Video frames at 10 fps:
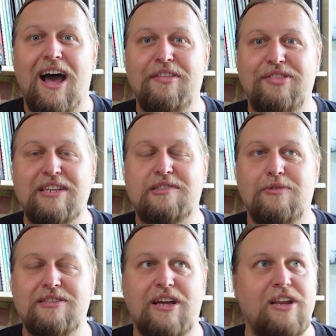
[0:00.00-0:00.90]
This
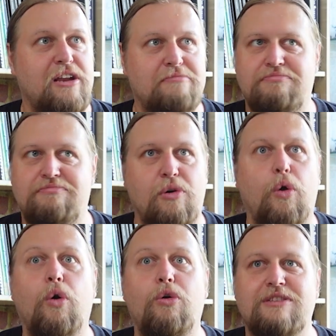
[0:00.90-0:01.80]
was an
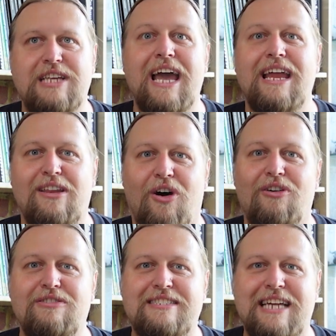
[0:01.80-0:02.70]

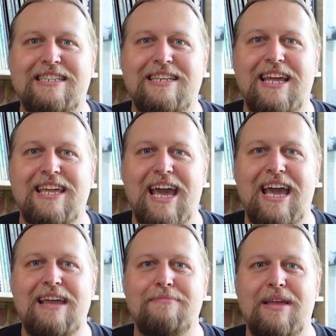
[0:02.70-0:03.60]
all-day-long Saturday
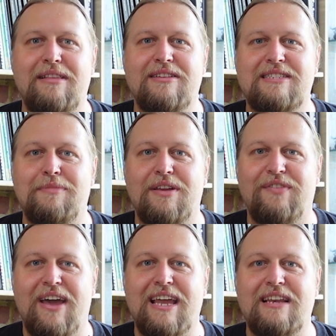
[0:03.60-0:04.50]
game in a similar
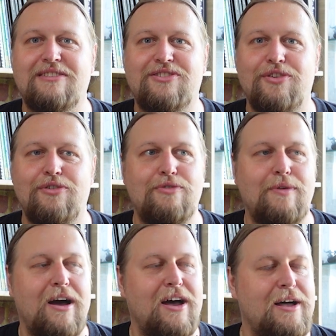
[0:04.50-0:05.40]
vein
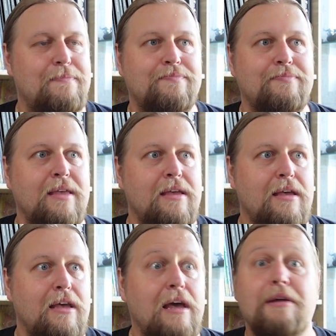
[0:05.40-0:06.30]
to
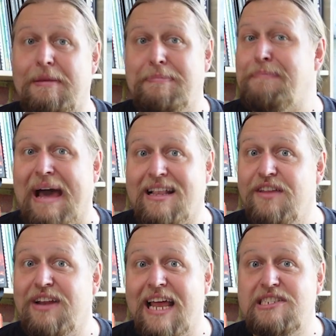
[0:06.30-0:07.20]
Battle
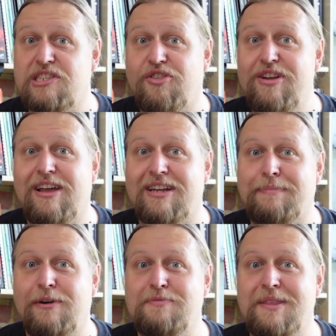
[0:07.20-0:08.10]
of Glacier's Creek, I
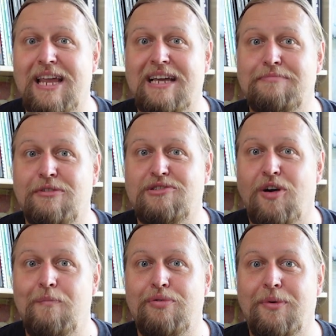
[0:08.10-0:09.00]
suppose, would be the next most
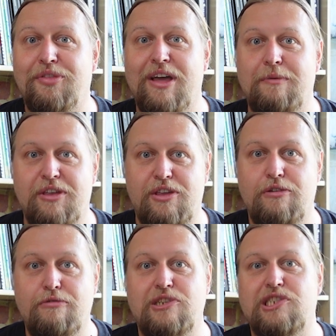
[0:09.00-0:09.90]
comparable thing, with a
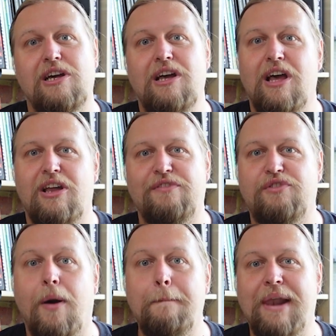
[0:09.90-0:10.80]
huge kind of
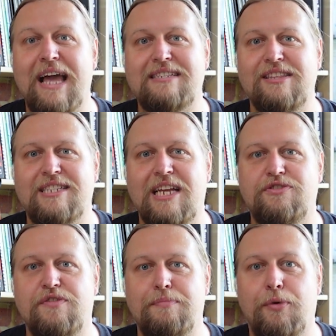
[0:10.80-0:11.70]
complex in the
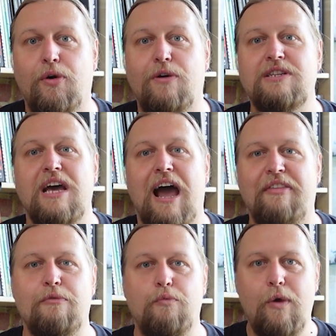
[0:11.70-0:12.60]
centre of the board,
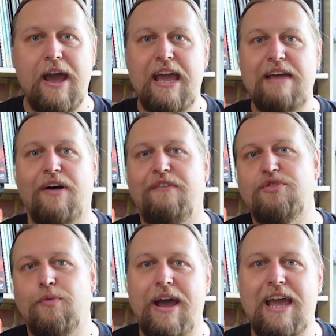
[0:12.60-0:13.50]
and then wave
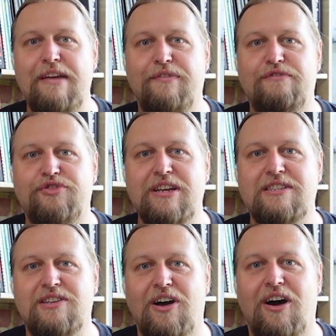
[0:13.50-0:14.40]
after wave of
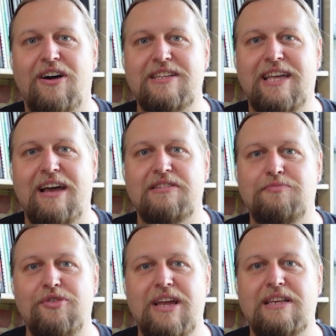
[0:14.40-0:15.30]
Traitor Guard and Chaos
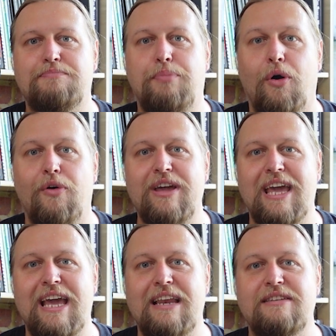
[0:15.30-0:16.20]
Marines
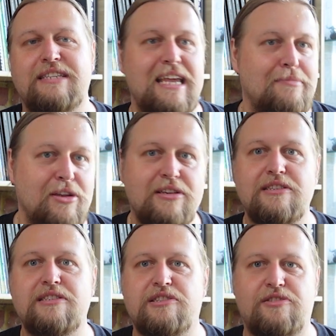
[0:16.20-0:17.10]
pouring in,
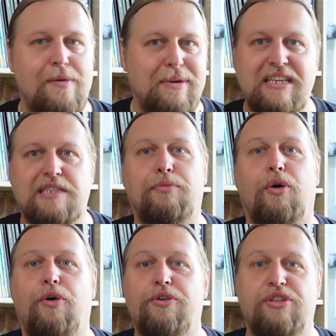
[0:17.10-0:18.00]
demons, Gribbly
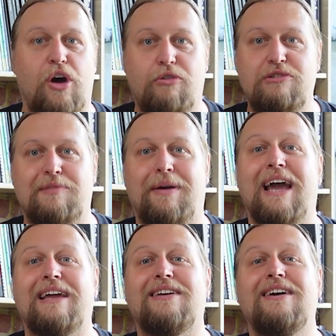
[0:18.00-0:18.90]
Spawn, the whole
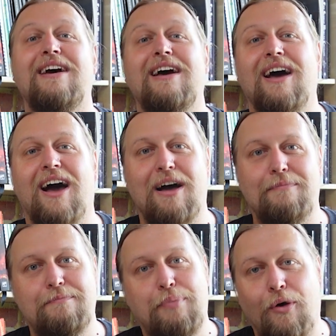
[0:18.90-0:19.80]
shebang.
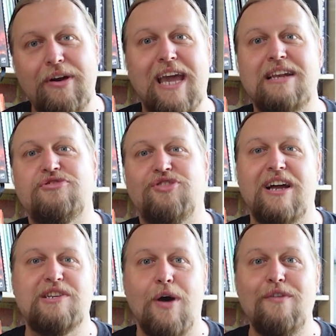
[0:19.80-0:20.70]
Pouring in and
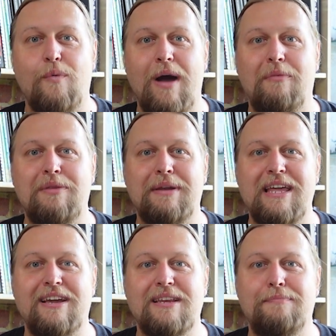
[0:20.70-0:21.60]
trying to overwhelm the
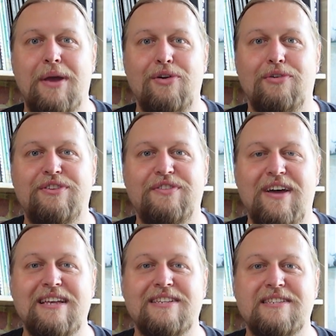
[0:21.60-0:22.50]
beleaguered Imperial
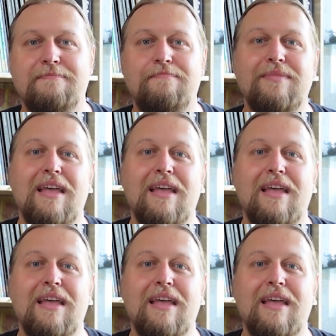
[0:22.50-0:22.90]
defenders.